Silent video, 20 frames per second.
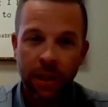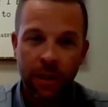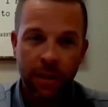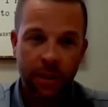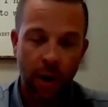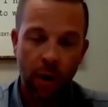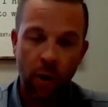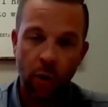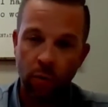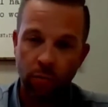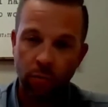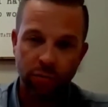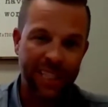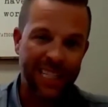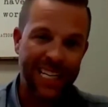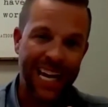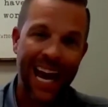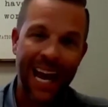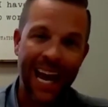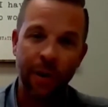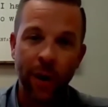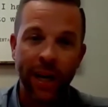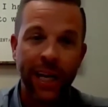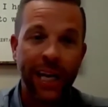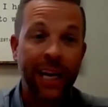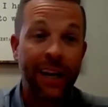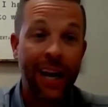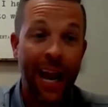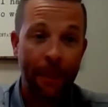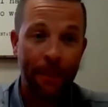So today we
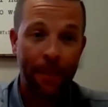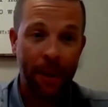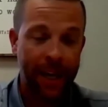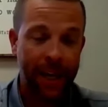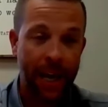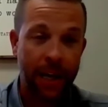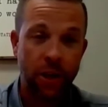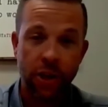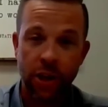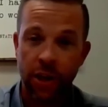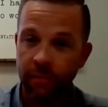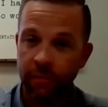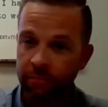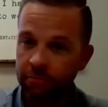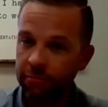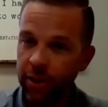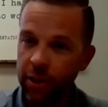get an application.